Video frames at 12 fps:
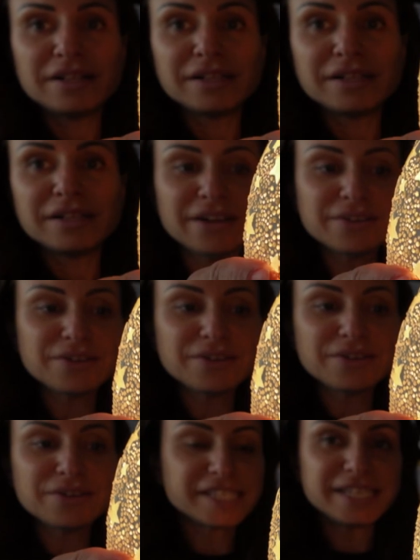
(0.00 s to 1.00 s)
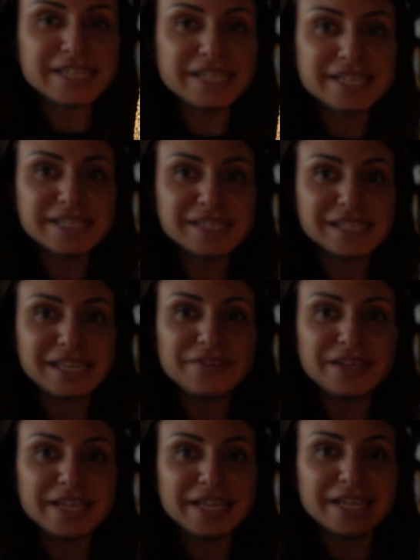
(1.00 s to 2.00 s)
Look how gorgeous it is.
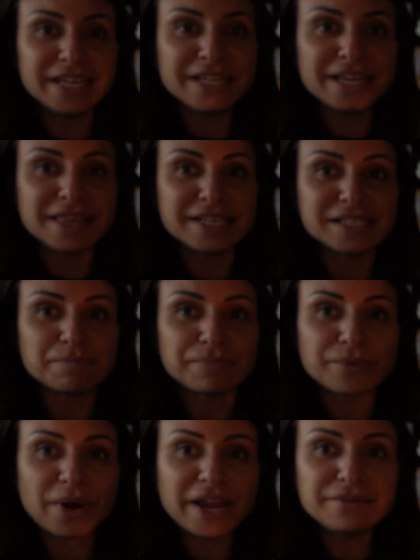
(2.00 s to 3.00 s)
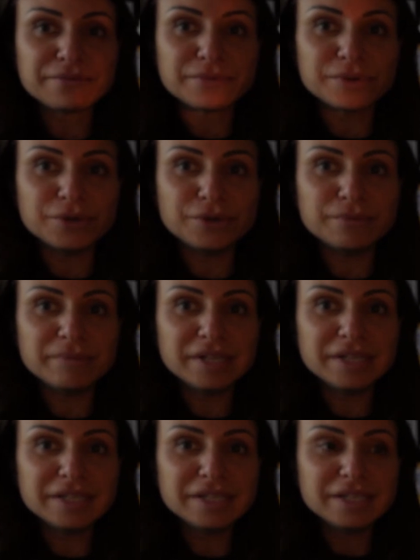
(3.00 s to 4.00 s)
Even in this bright room,
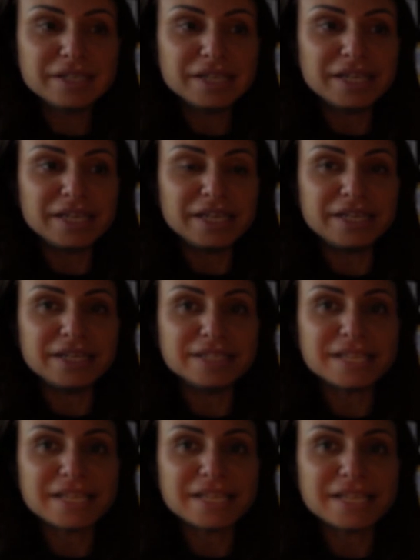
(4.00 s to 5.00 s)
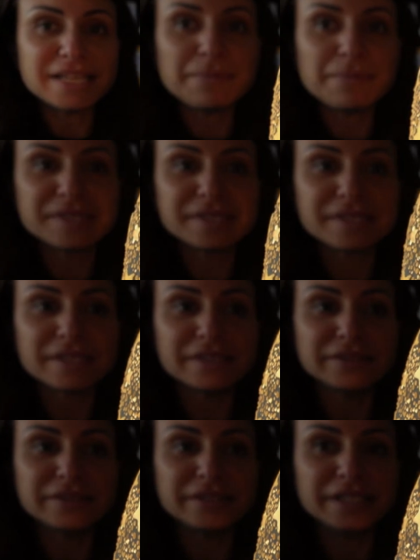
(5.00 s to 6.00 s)
it is
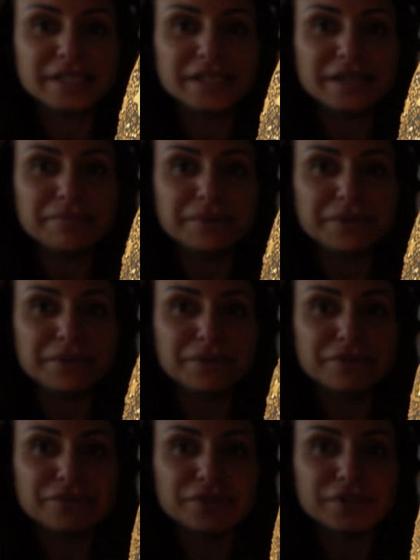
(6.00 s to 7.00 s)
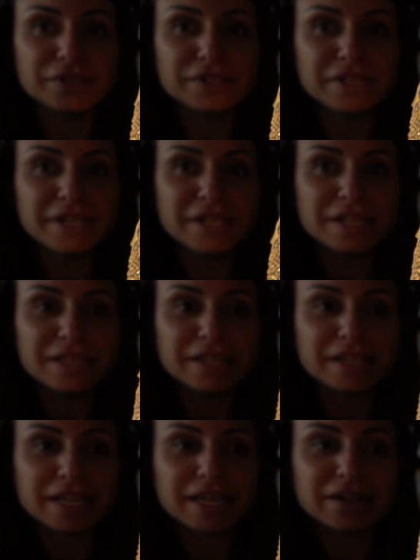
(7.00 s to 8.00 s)
absolutely beautiful.
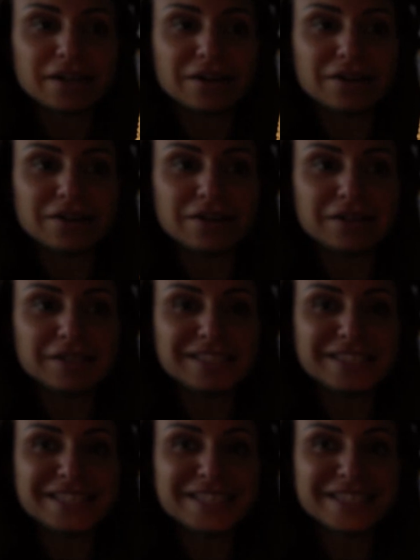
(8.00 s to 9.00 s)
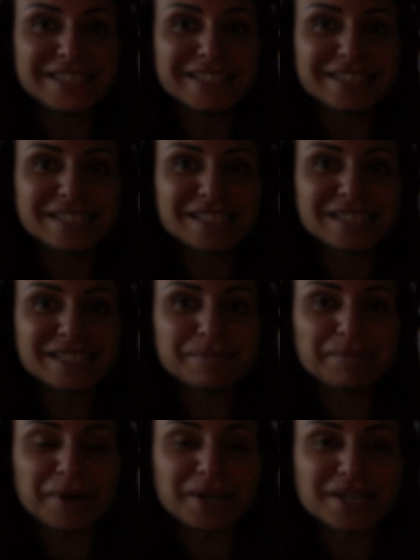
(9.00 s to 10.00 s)
Look at all the little
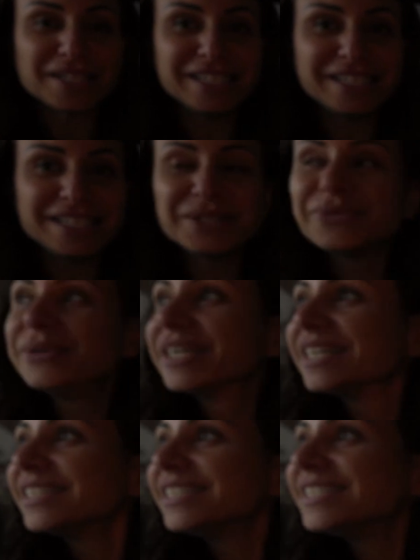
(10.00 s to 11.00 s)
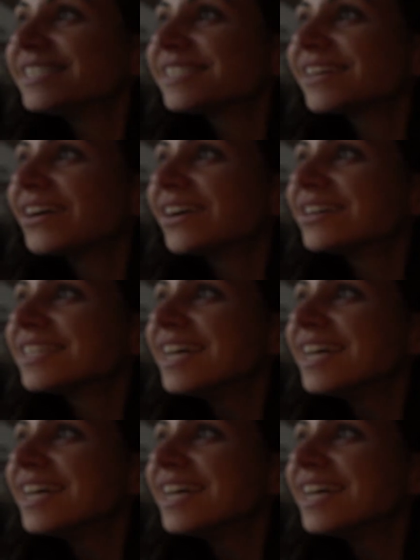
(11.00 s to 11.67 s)
sparkly, twinkly stars.